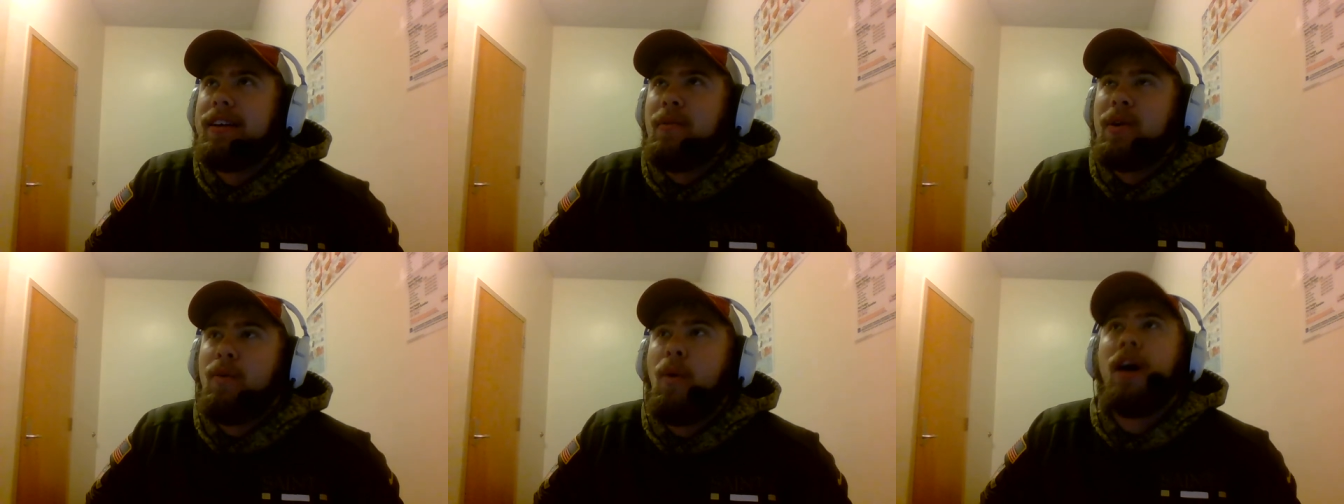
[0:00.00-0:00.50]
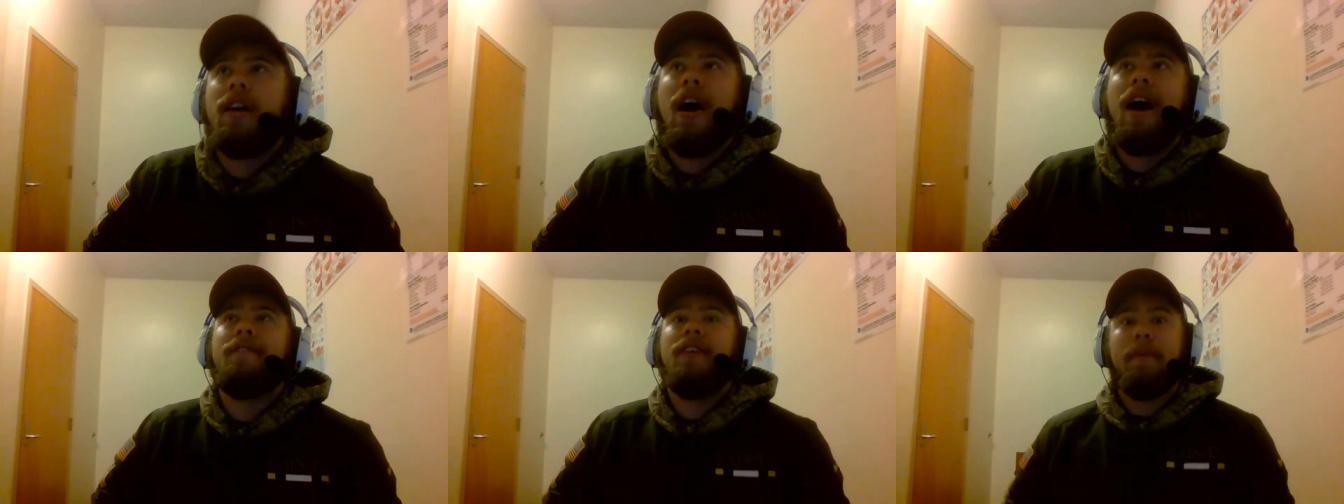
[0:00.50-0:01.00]
We won
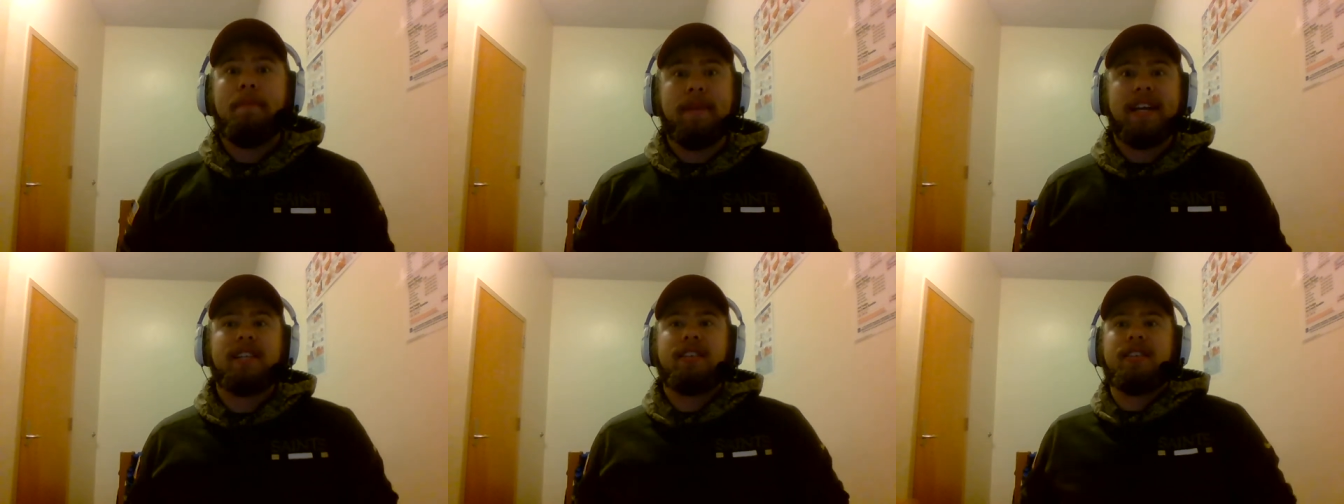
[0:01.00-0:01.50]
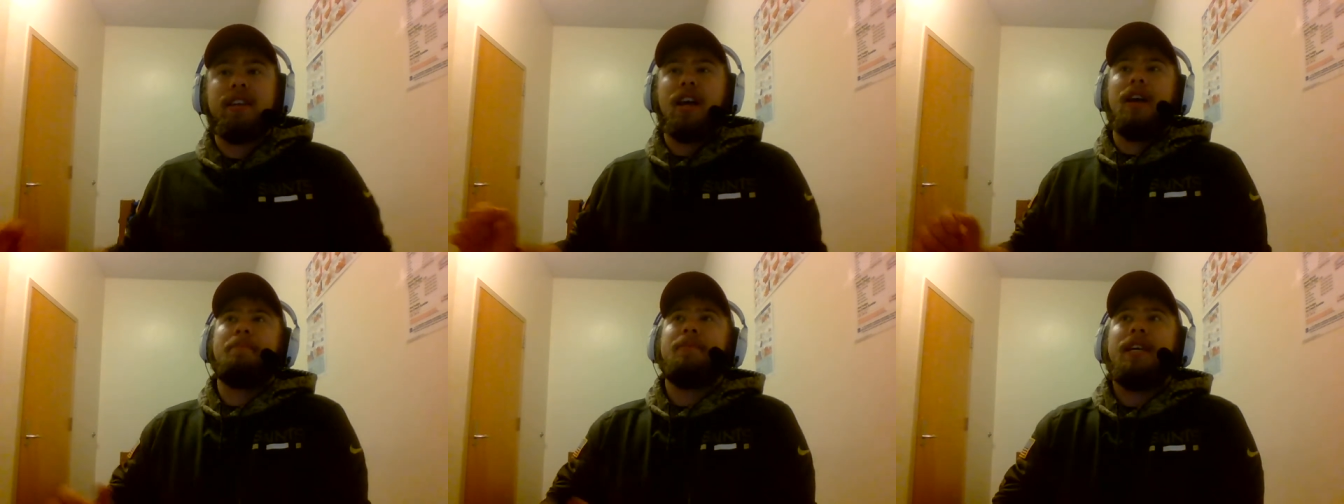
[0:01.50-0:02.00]
off a missed
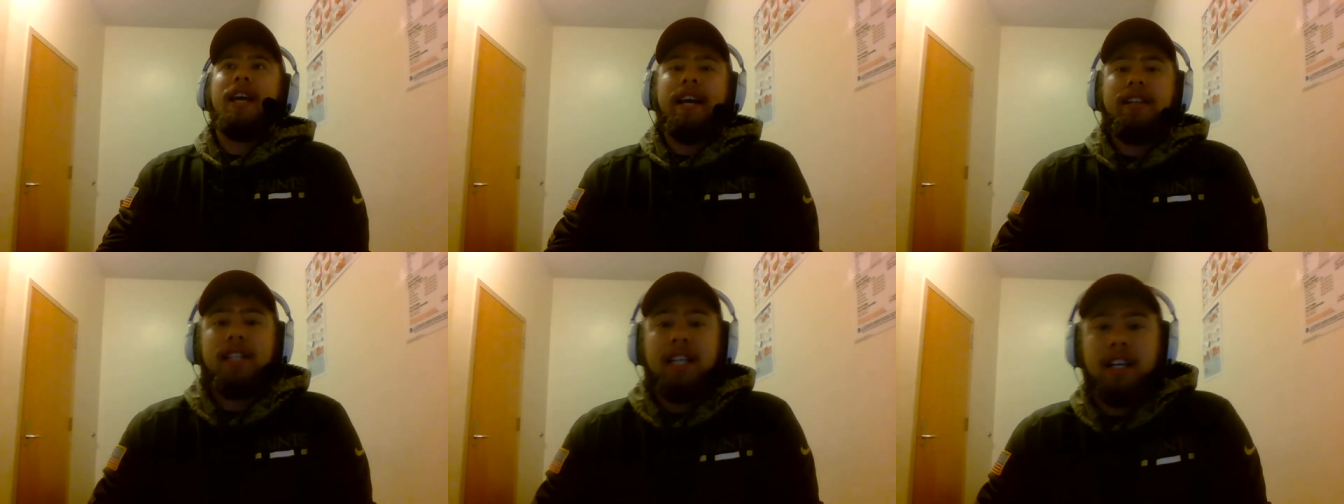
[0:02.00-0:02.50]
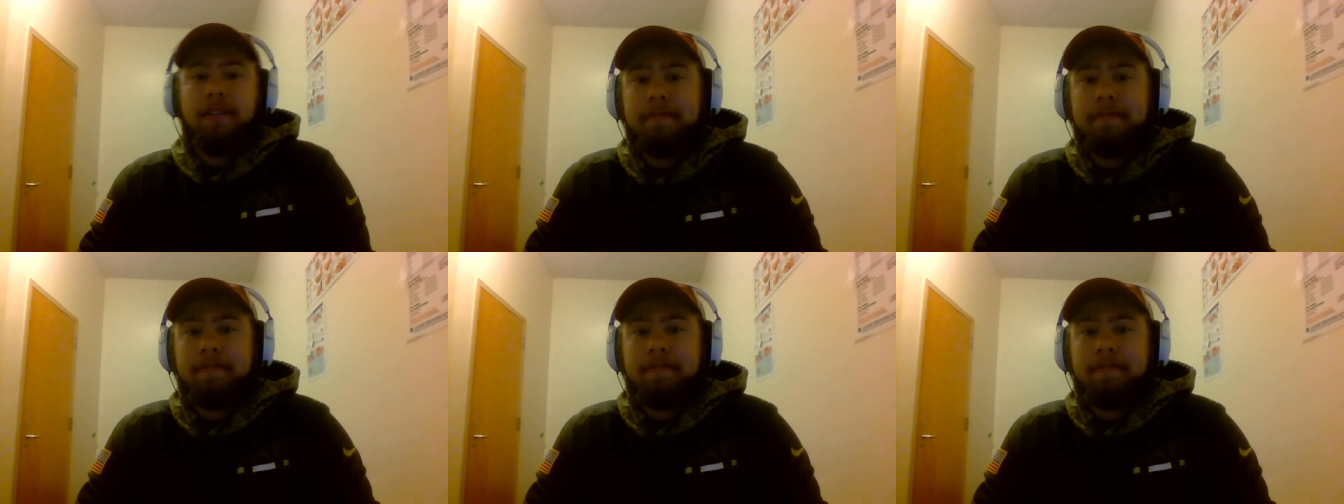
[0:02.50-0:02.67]
PAT.